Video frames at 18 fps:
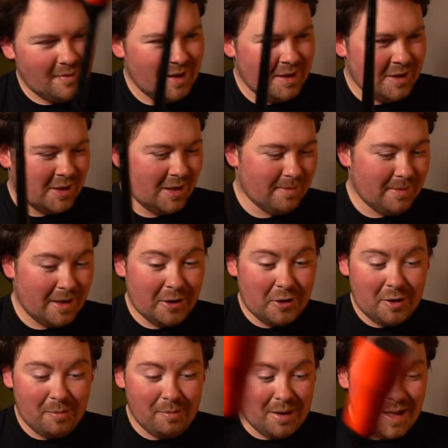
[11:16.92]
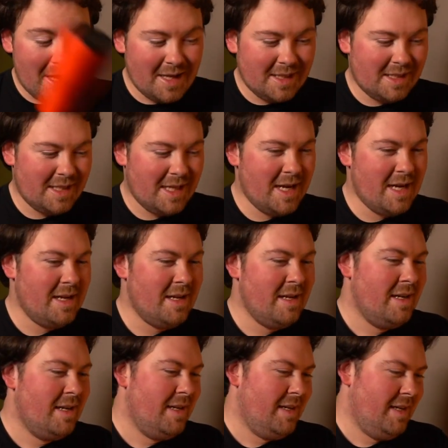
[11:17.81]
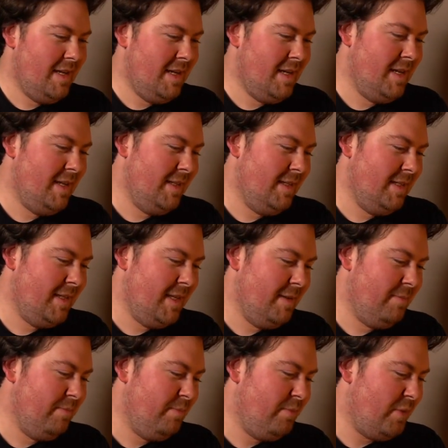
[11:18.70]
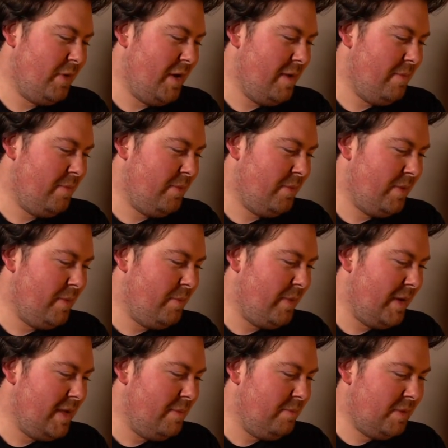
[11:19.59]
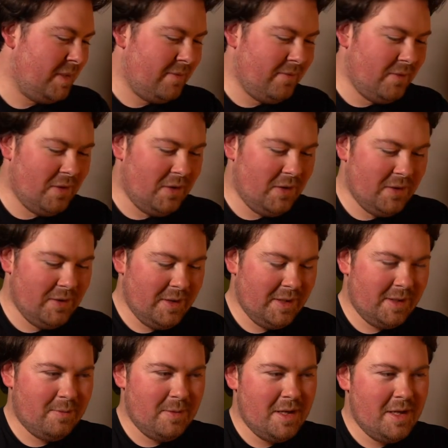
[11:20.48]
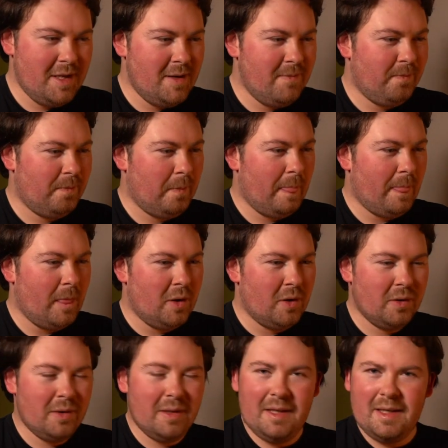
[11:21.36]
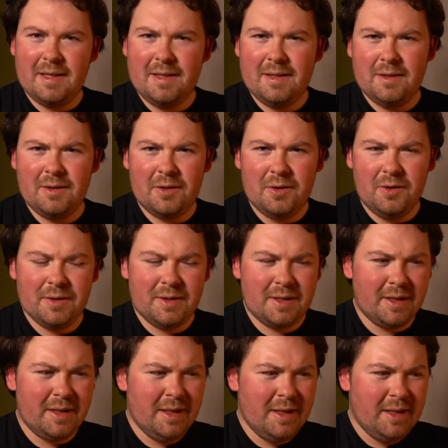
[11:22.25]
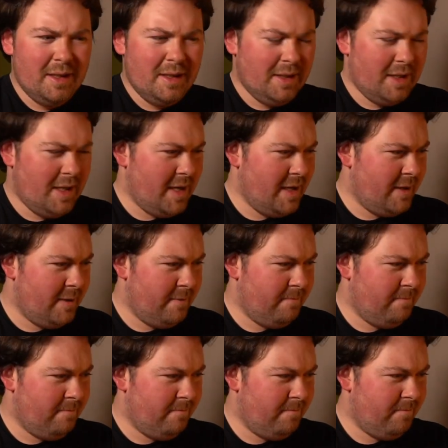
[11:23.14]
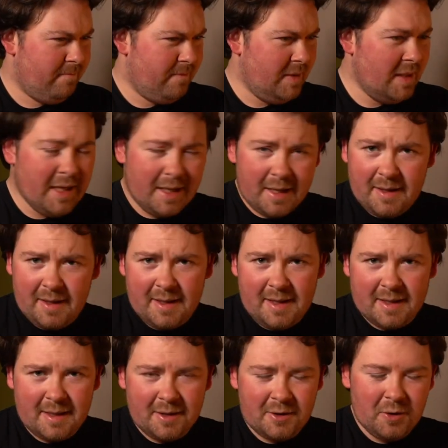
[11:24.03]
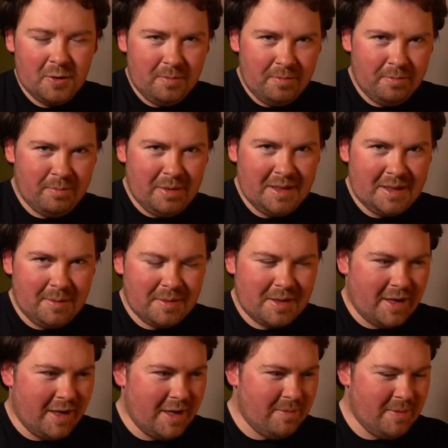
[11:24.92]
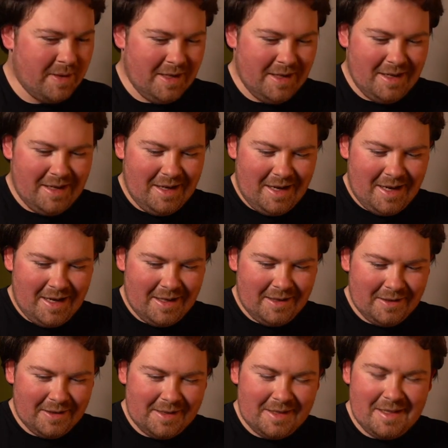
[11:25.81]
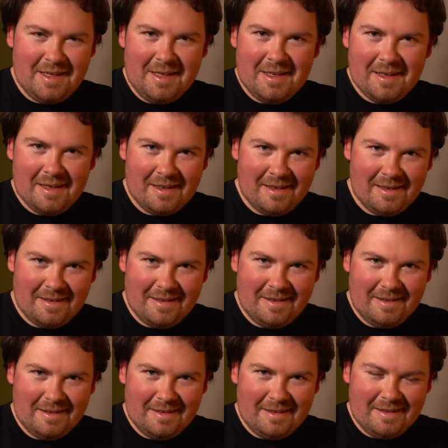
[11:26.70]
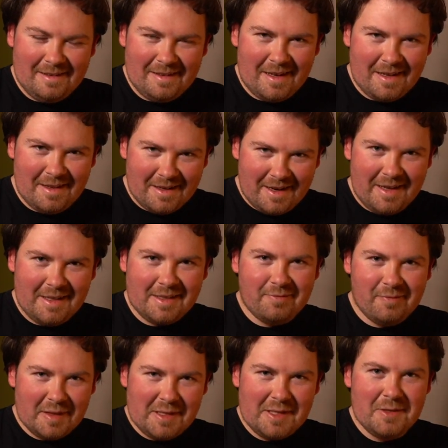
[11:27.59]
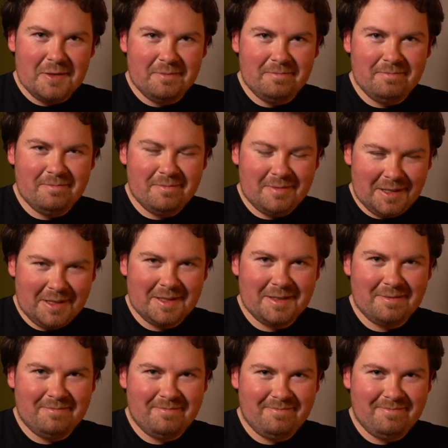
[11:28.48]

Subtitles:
So I'm now going to blast that and prep the pipes for this wee online concert. Yeah, I think that's it. So please subscribe, and I'll see you in the next video. Cheers.